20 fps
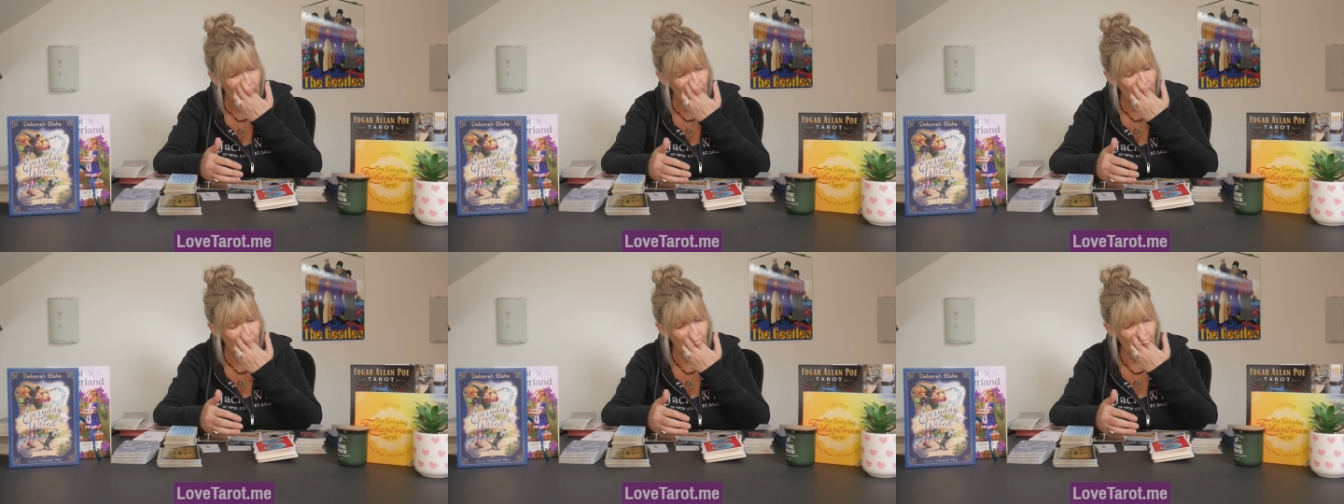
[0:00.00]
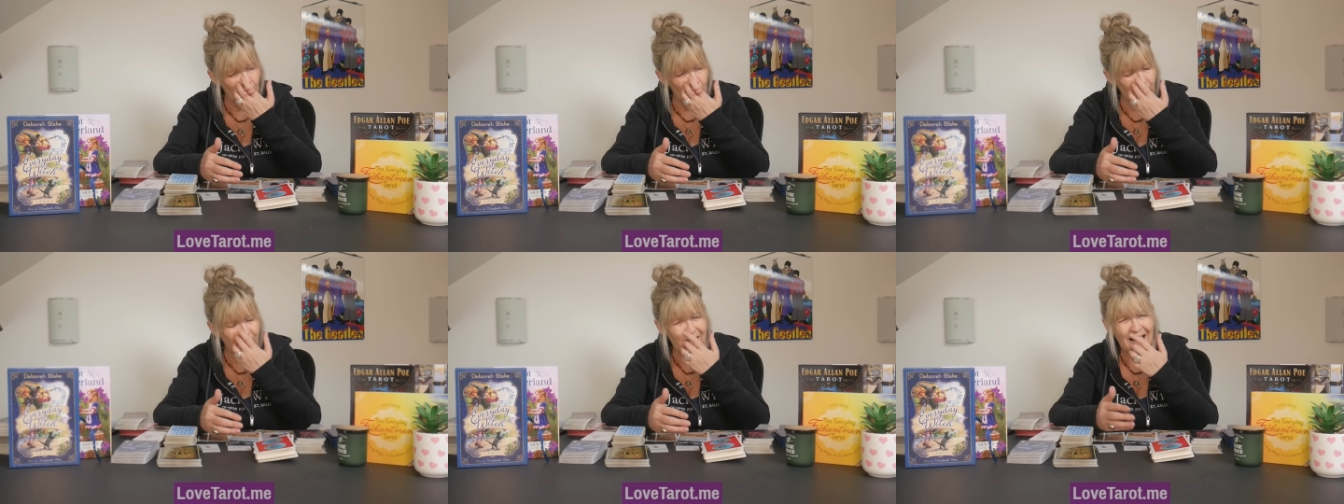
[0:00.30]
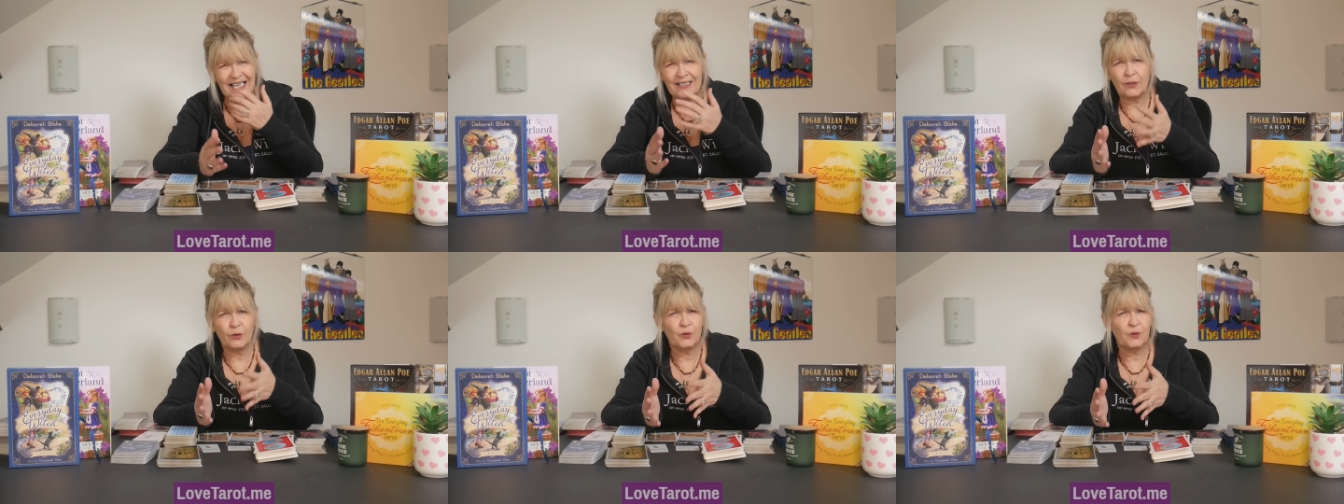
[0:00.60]
who
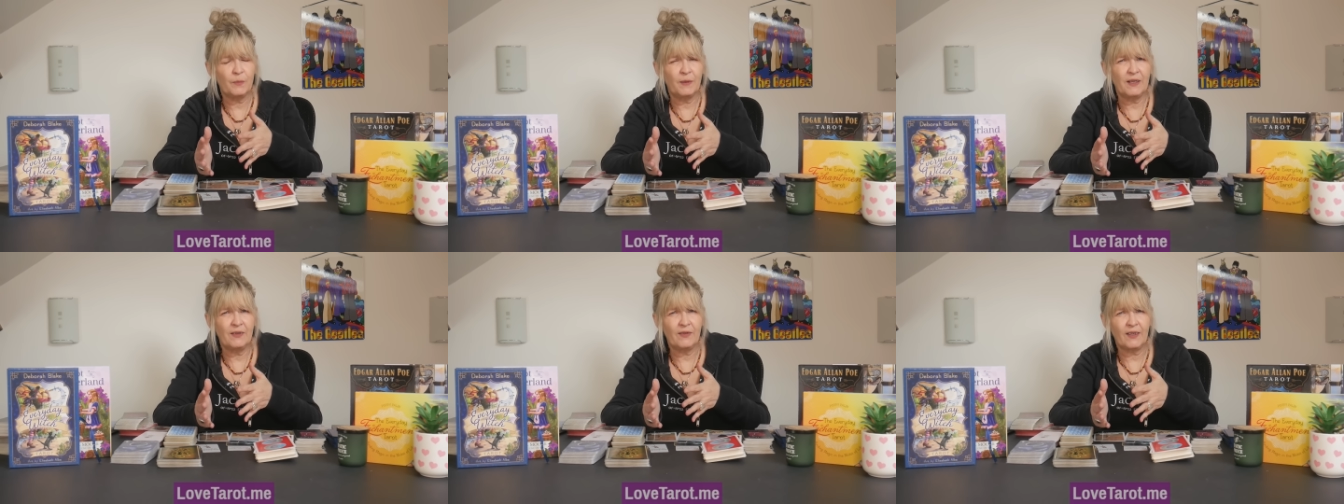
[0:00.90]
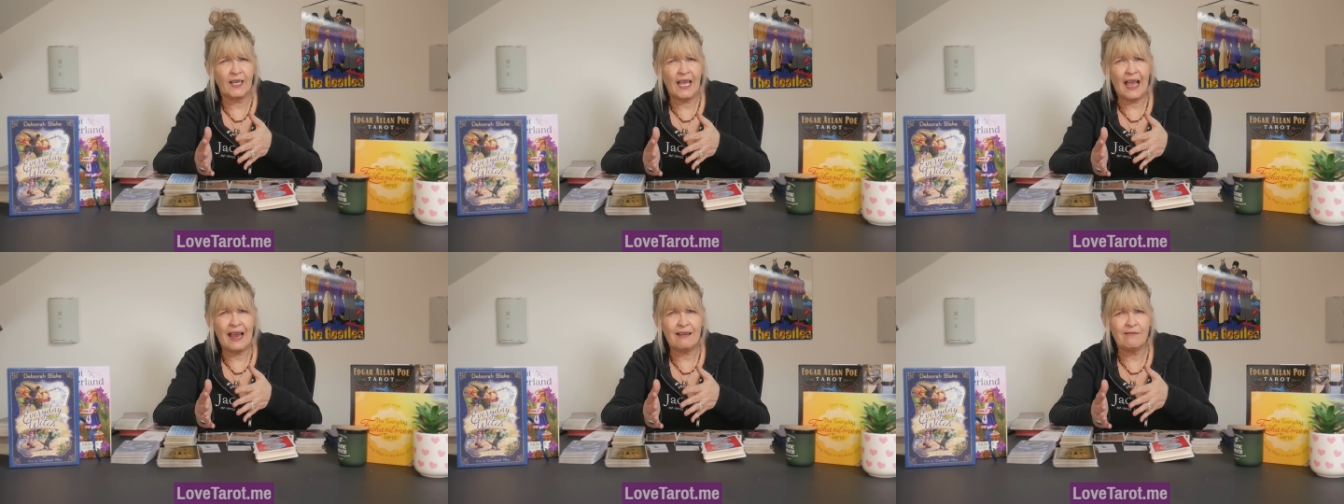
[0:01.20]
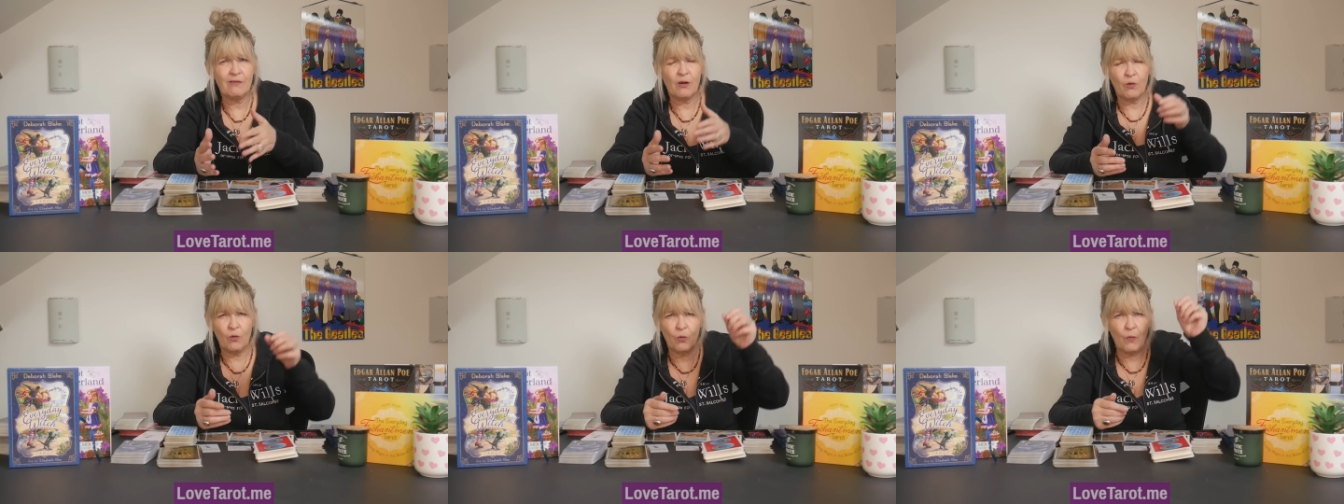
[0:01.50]
dangled a bit of a
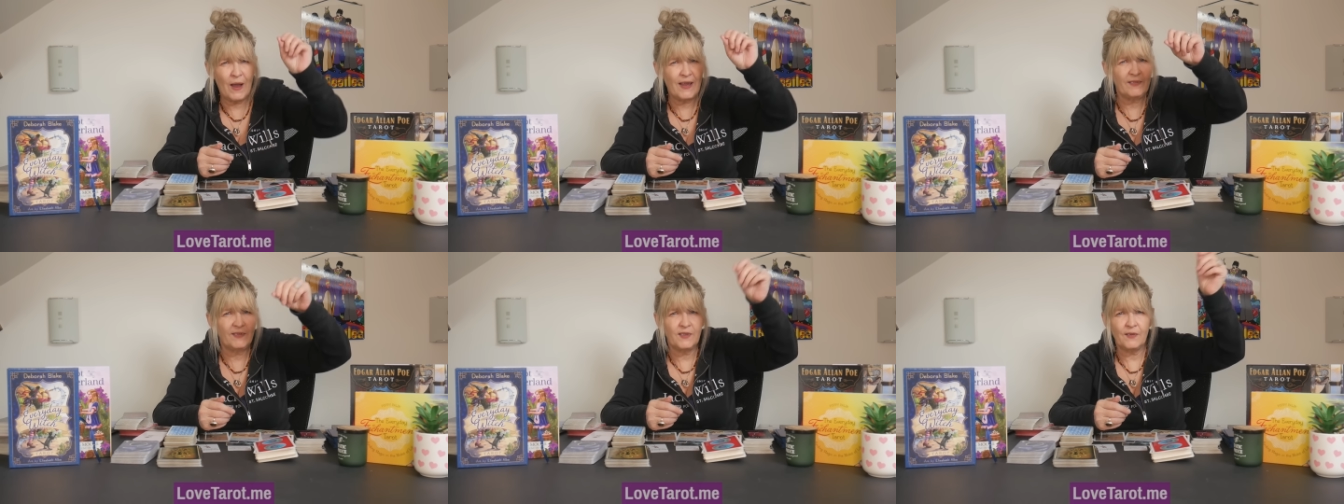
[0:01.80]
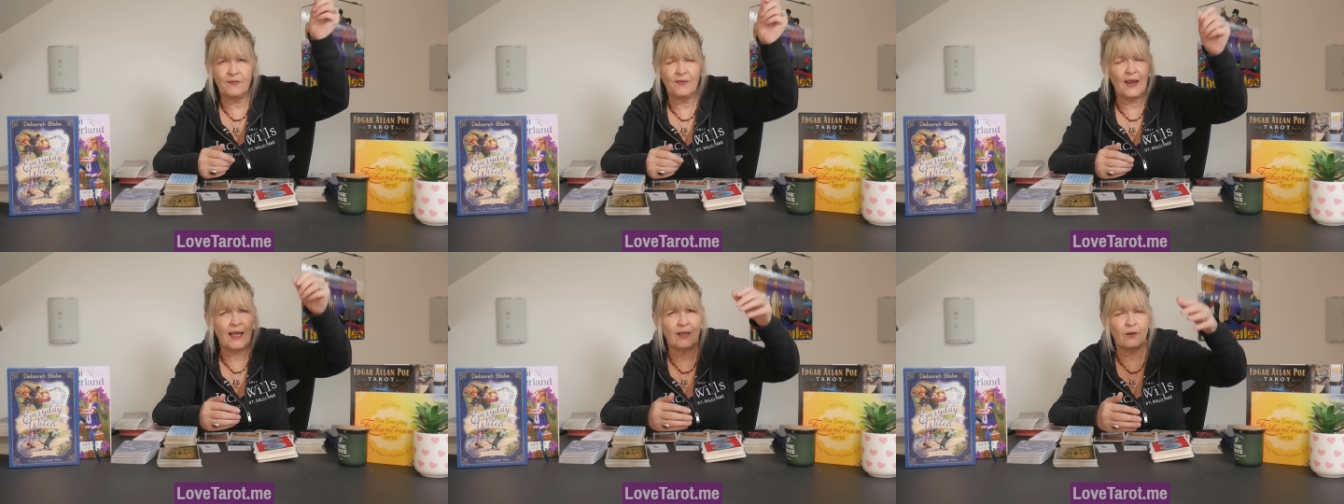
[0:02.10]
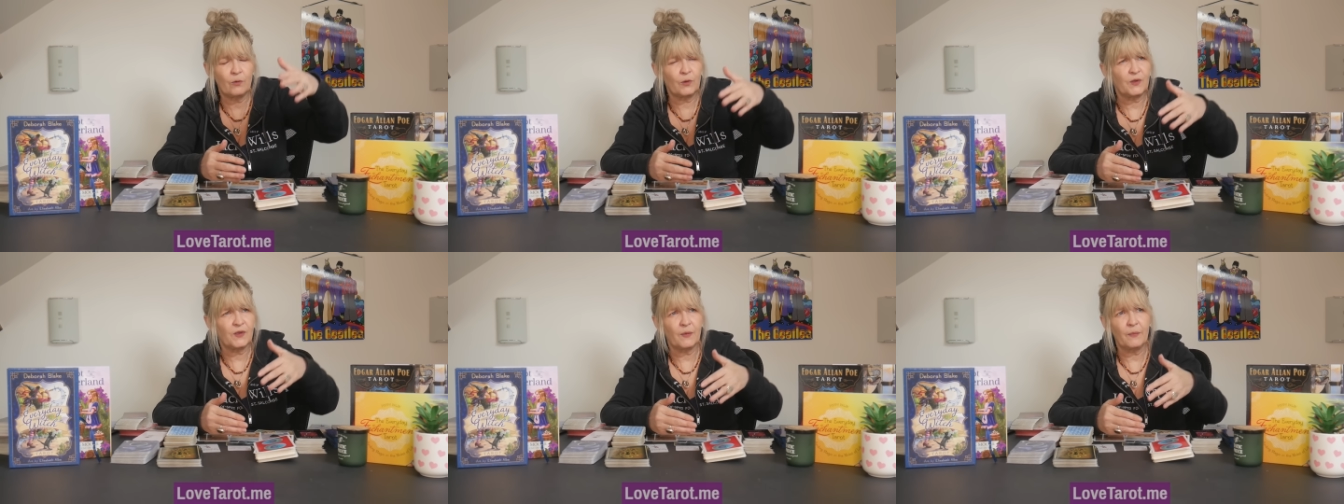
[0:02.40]
carrot or waved a flag
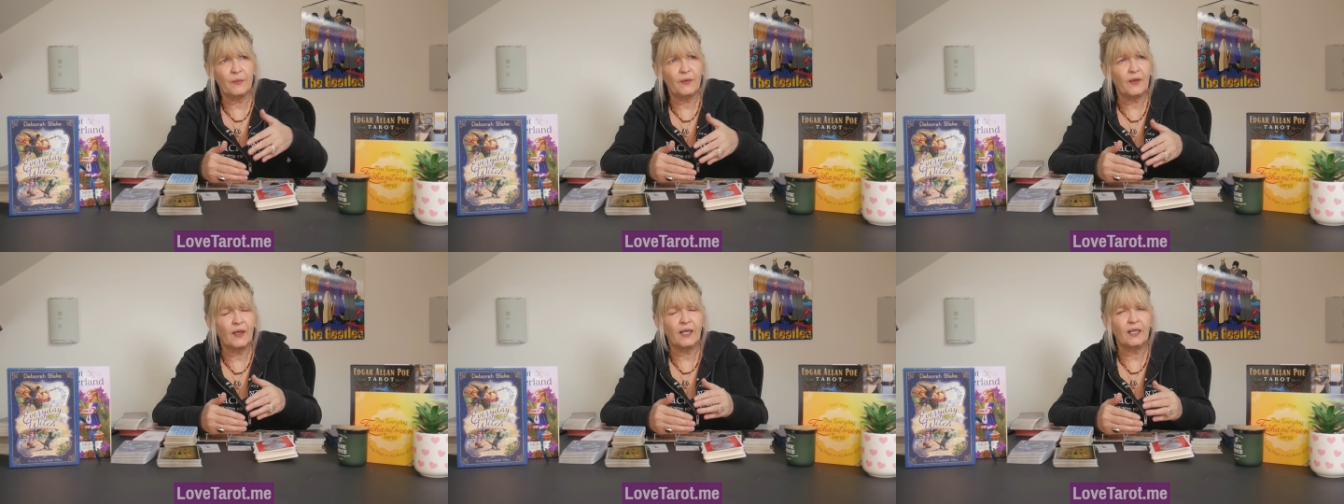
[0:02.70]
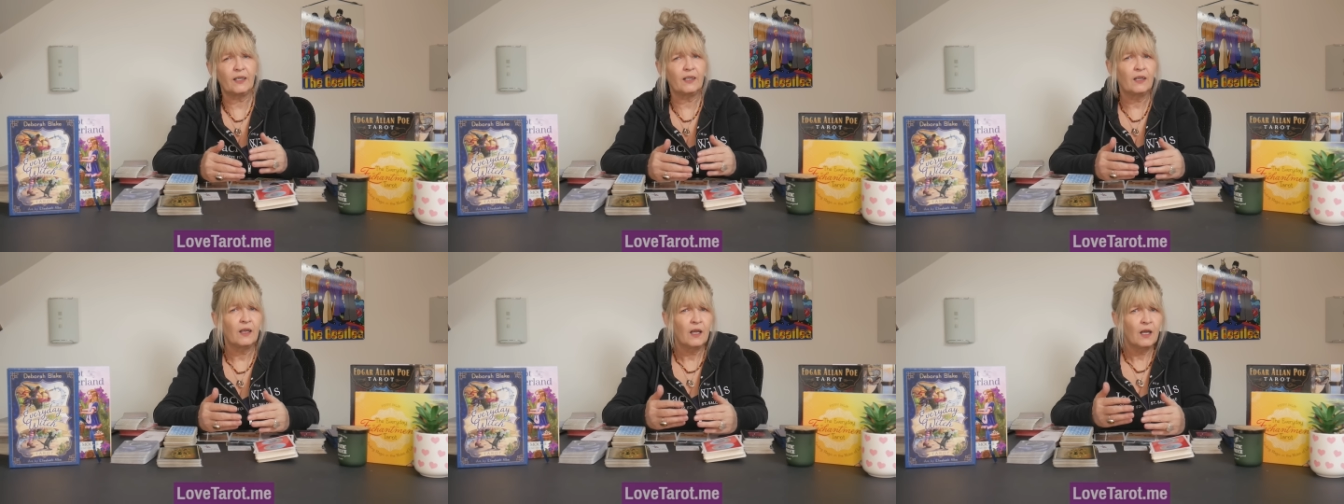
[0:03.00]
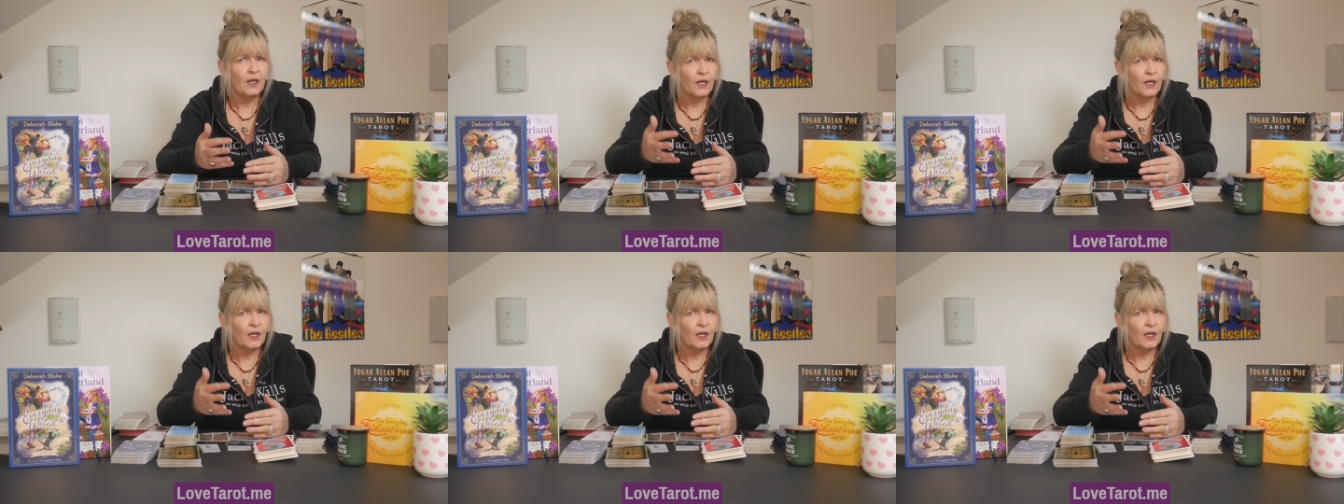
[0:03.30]
or something, and,